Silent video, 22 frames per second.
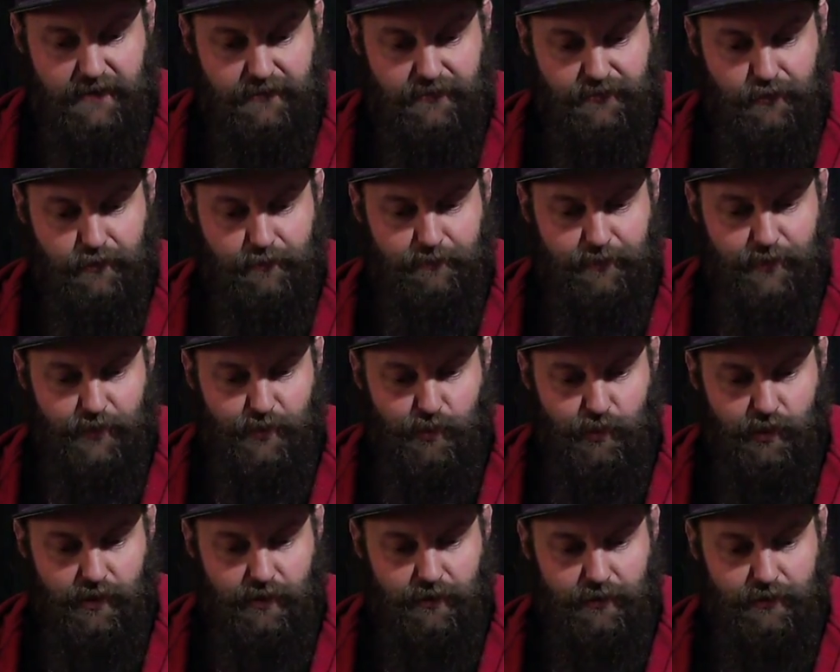from the
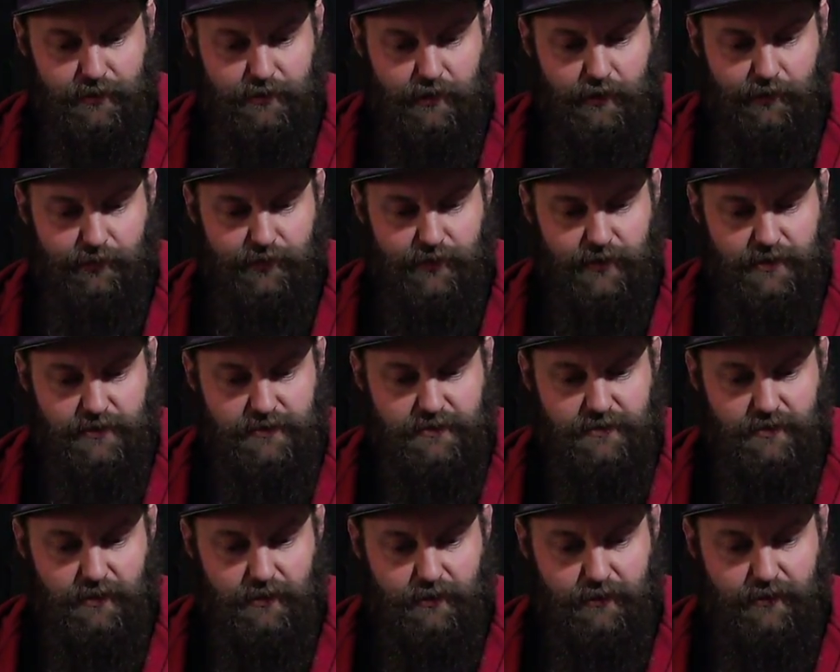world of
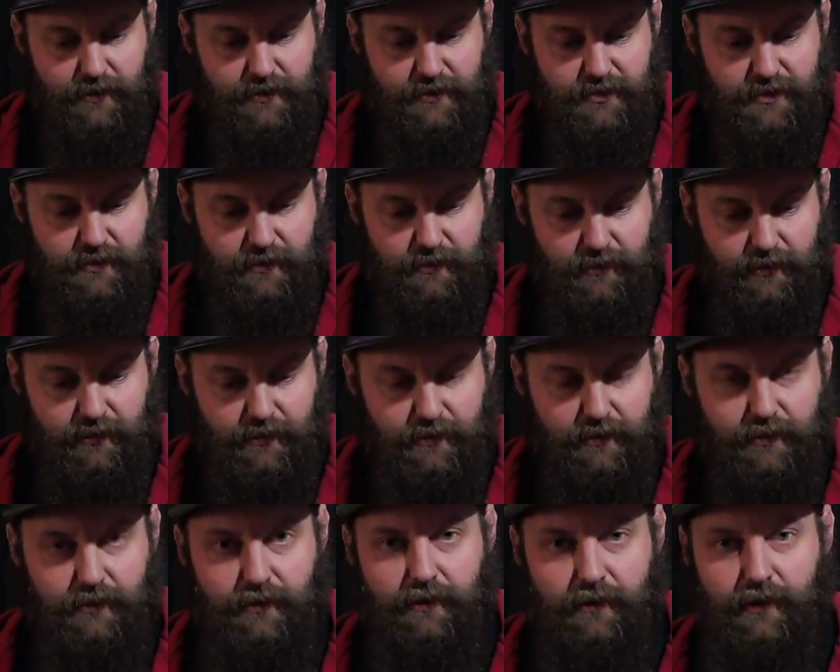his origin,
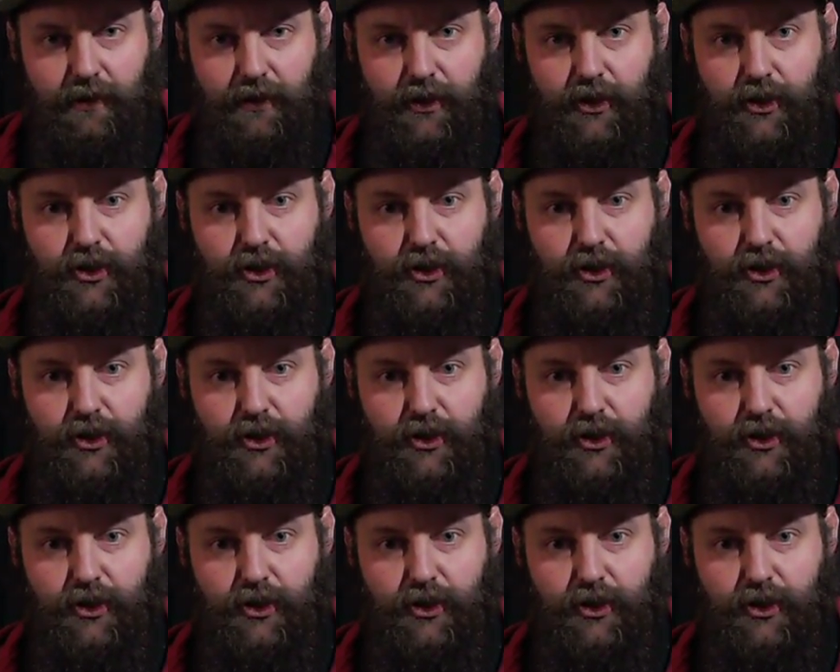Earth.